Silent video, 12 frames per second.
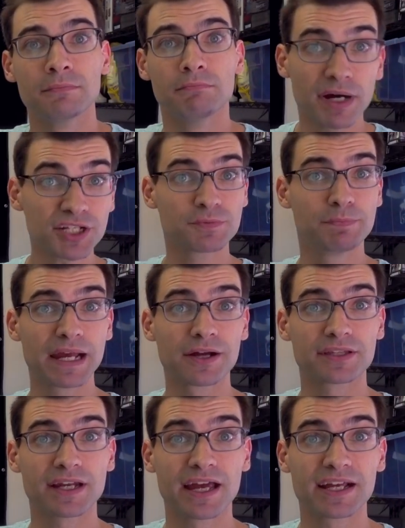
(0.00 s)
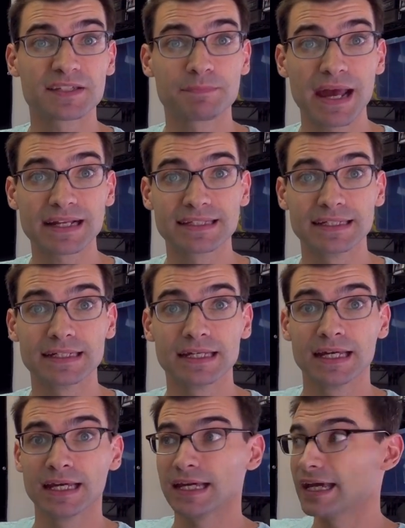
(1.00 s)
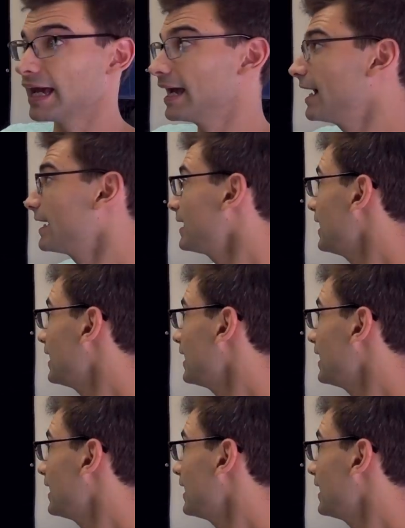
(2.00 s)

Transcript: much bigger than I expected. And